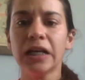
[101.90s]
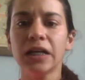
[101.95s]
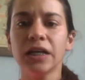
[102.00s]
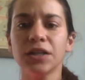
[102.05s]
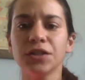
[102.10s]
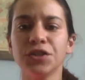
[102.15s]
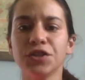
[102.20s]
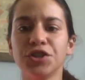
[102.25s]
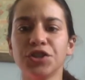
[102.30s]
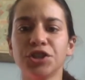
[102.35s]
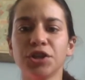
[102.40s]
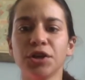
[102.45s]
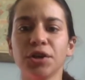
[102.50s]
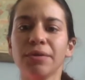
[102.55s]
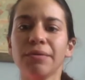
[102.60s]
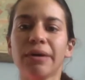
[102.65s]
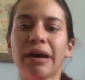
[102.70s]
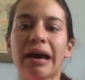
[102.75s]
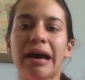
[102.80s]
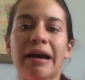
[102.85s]
To show
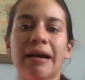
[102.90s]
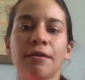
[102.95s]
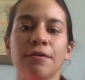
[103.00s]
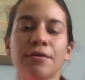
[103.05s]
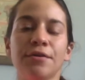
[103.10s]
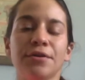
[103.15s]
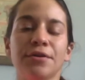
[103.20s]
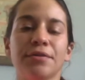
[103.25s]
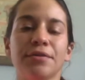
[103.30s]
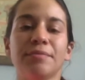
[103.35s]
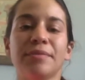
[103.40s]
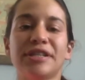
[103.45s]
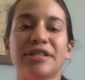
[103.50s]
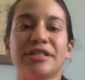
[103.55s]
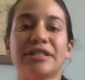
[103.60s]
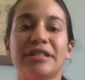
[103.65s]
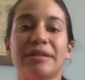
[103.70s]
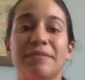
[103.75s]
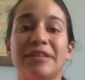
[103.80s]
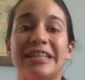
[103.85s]
you how you can
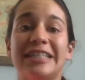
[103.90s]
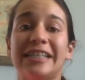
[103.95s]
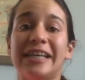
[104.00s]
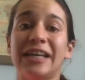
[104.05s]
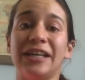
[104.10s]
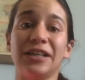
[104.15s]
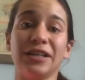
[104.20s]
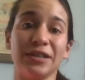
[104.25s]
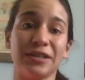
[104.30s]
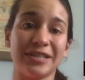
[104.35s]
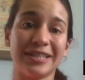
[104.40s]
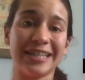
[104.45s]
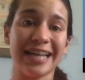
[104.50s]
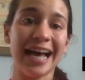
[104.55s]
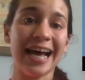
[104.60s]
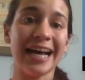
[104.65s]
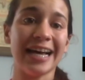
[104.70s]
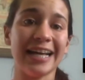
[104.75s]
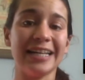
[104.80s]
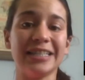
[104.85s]
measure something's angular
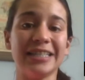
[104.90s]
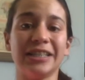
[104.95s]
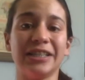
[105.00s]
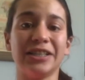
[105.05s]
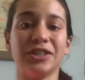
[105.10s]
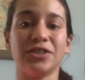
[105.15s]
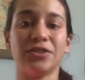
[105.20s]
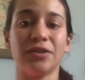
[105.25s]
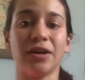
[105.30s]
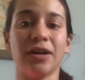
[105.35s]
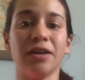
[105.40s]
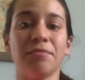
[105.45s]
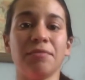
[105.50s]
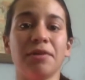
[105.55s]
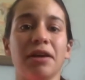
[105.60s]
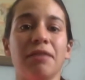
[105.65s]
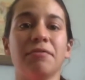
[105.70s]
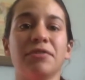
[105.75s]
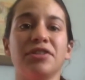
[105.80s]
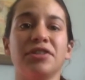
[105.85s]
size in
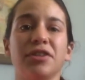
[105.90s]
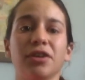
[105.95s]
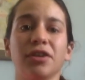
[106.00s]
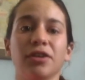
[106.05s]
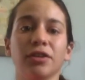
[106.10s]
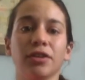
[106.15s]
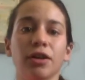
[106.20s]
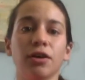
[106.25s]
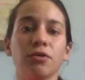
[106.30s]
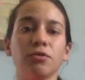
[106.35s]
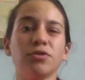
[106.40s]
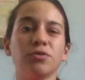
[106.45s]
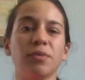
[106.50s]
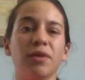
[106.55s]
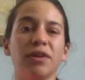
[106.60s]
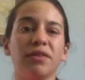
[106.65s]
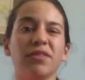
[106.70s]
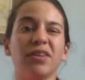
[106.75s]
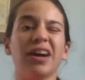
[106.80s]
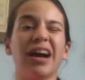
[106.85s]
astronomy, I want you to close
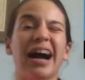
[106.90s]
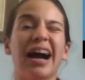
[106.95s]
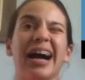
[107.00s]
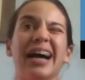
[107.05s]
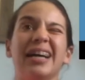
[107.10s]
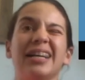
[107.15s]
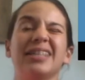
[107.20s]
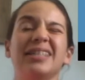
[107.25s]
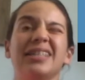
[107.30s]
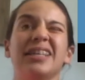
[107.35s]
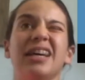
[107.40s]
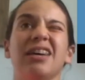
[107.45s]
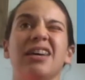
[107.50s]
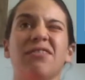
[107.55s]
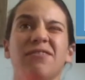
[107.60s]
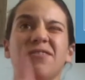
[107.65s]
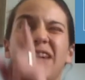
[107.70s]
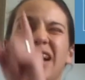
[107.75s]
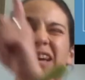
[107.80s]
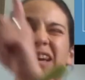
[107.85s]
one of your eyes
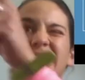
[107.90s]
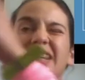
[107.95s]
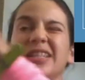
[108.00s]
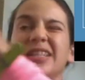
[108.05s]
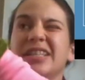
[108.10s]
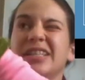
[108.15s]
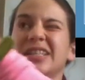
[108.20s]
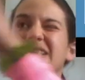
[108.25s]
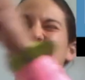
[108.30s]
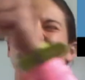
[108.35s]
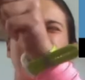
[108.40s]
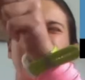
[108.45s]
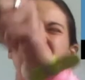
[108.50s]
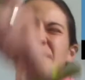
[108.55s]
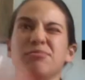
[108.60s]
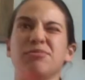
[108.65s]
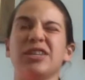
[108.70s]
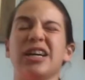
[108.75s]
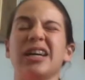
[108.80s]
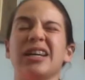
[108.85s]
and find a distant
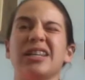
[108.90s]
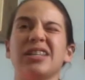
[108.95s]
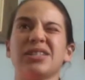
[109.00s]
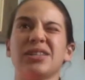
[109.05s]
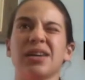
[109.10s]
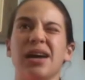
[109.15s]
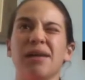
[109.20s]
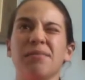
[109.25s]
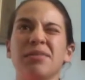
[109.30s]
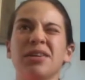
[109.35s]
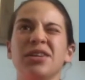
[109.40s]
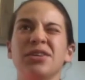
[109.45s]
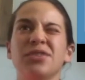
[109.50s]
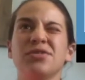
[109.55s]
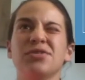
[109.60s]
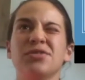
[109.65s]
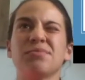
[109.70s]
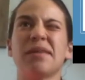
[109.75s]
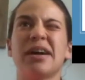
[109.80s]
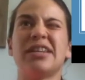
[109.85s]
object. So I'm going to
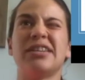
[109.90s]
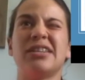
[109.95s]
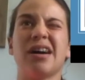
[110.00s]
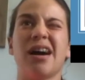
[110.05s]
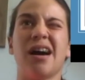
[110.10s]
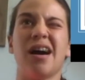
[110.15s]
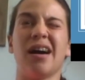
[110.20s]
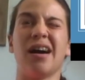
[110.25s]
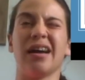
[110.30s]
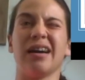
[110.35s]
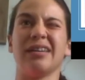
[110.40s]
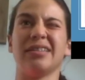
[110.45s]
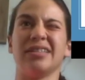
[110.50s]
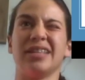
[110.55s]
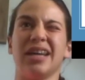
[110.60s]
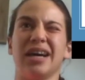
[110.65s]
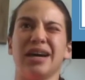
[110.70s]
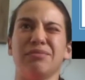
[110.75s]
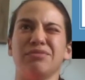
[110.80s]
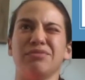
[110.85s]
use my dog as
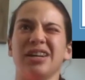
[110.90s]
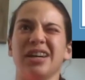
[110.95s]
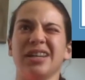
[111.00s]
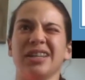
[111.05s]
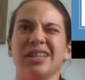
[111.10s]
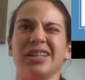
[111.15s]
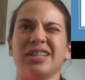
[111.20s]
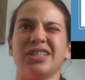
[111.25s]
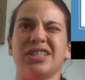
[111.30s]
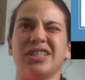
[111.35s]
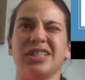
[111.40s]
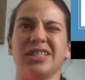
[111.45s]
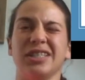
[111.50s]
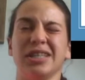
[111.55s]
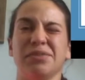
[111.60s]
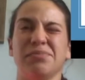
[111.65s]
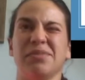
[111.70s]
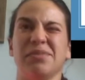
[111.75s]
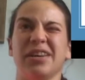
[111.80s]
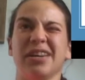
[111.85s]
the object because she's
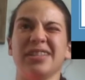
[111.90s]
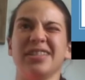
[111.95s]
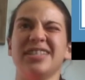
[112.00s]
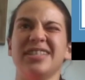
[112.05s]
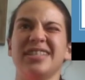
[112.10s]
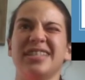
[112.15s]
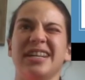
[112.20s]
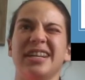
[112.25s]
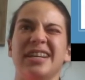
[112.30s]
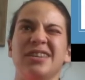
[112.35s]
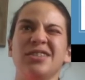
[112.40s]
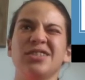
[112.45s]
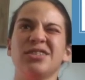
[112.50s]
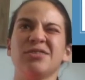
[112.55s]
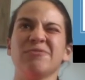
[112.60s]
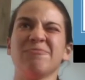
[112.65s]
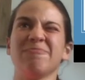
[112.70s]
sleeping on the stairs.